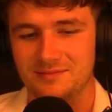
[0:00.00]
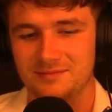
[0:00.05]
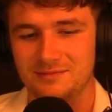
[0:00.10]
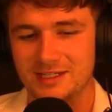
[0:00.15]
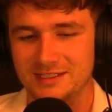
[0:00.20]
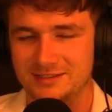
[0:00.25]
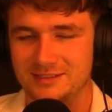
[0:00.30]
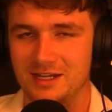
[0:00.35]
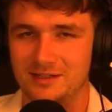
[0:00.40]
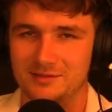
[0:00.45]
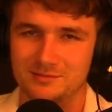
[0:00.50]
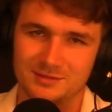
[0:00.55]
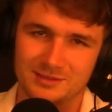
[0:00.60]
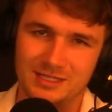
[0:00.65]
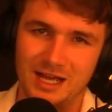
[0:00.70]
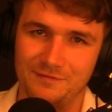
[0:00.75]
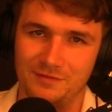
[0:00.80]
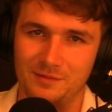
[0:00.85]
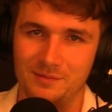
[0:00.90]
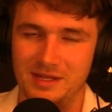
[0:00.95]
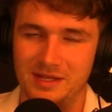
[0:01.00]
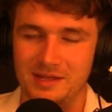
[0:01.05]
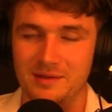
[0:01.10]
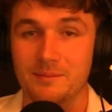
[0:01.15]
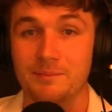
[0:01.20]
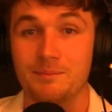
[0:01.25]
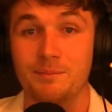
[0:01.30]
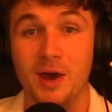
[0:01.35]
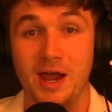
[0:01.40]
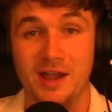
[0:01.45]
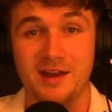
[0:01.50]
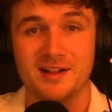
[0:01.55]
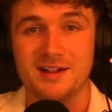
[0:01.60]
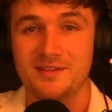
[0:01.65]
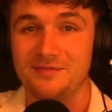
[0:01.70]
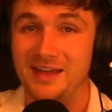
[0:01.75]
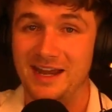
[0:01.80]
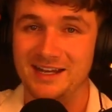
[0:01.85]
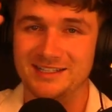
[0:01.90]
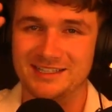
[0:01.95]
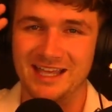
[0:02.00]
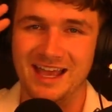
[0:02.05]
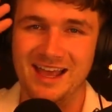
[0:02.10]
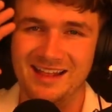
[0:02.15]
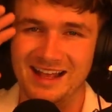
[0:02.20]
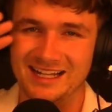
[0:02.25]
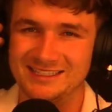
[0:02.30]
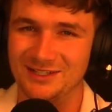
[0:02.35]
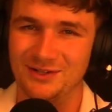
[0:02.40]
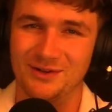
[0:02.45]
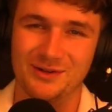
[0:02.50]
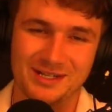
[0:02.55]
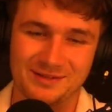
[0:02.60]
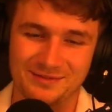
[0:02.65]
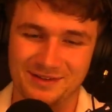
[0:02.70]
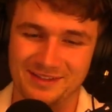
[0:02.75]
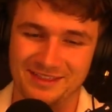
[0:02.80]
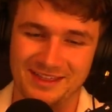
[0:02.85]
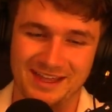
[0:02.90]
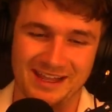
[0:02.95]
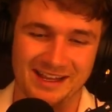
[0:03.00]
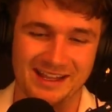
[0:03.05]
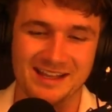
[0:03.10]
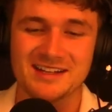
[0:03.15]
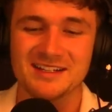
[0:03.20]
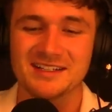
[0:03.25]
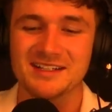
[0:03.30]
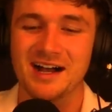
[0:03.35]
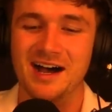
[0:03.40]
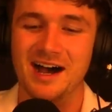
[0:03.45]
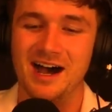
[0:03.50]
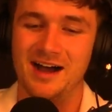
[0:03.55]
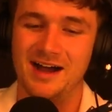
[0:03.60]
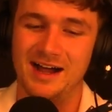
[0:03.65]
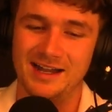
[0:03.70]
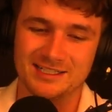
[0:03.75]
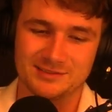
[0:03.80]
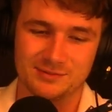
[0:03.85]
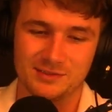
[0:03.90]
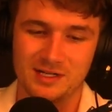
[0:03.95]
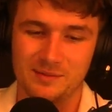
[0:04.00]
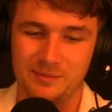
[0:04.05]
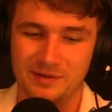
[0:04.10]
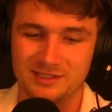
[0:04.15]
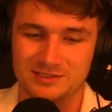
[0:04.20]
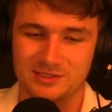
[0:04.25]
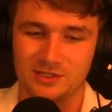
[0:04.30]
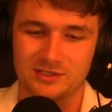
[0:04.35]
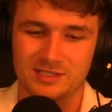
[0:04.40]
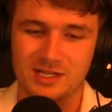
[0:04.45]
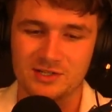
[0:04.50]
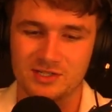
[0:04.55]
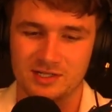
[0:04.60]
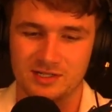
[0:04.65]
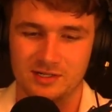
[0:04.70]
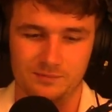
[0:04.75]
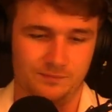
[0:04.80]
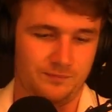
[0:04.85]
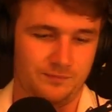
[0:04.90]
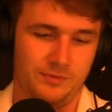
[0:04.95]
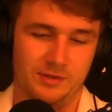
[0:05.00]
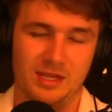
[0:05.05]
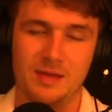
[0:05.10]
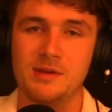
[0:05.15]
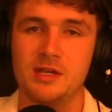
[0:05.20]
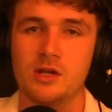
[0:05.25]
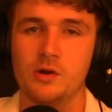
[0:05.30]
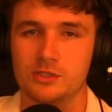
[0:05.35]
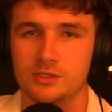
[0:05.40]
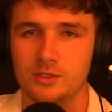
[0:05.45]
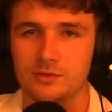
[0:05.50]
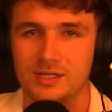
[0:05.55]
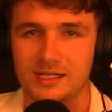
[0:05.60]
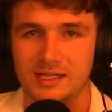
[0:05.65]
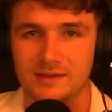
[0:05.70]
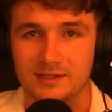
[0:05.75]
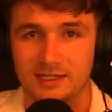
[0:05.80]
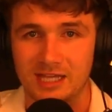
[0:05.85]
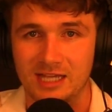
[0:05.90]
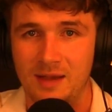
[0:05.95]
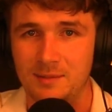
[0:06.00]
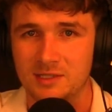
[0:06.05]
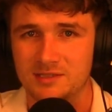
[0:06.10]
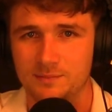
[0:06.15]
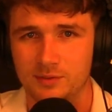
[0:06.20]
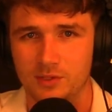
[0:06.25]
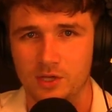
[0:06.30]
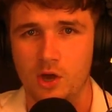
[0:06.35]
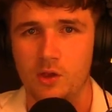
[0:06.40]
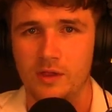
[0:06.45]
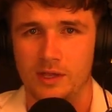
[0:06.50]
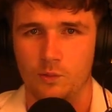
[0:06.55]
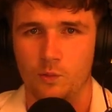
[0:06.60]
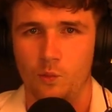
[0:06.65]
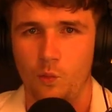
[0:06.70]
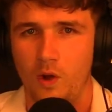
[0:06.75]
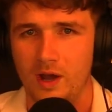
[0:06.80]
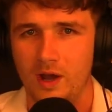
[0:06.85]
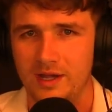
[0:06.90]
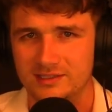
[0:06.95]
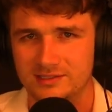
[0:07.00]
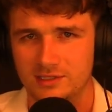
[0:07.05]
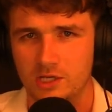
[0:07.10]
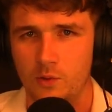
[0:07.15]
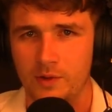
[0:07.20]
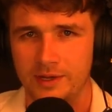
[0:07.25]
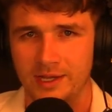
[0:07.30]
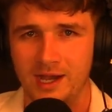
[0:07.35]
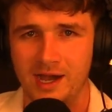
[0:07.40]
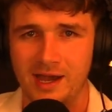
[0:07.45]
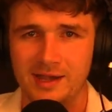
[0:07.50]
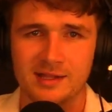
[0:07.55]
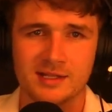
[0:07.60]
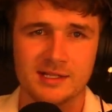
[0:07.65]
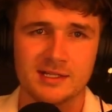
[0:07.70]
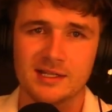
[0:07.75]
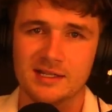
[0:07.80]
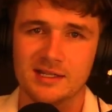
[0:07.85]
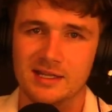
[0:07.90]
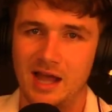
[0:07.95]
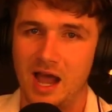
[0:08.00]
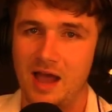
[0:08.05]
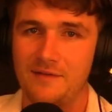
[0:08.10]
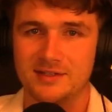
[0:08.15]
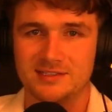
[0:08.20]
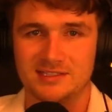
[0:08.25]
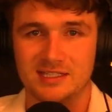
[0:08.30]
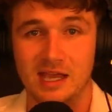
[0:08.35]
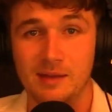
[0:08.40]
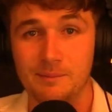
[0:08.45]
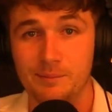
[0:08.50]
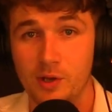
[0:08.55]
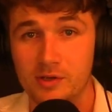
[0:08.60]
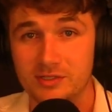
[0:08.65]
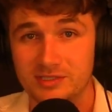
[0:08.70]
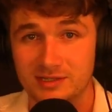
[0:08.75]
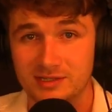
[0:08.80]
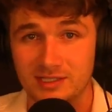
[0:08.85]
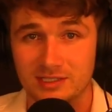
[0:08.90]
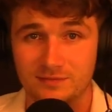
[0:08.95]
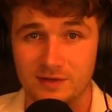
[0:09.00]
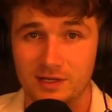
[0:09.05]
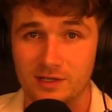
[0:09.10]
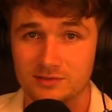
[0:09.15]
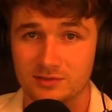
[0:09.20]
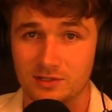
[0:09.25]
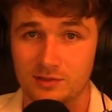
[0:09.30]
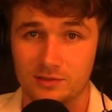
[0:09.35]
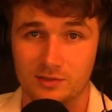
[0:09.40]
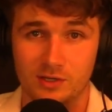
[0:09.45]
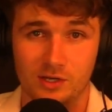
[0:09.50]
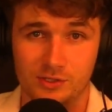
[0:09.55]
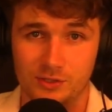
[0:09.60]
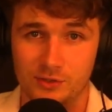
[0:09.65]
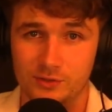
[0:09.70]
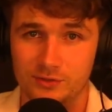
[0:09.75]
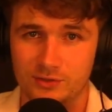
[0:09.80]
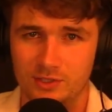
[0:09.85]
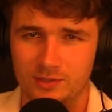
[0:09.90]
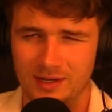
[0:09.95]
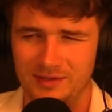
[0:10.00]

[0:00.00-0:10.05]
TikTok, not for me. But that's a whole different thing. I just wanted to bring this to your attention. Let me know what you think in the comments below, like what is going on. Obviously, I'm posting these videos on YouTube.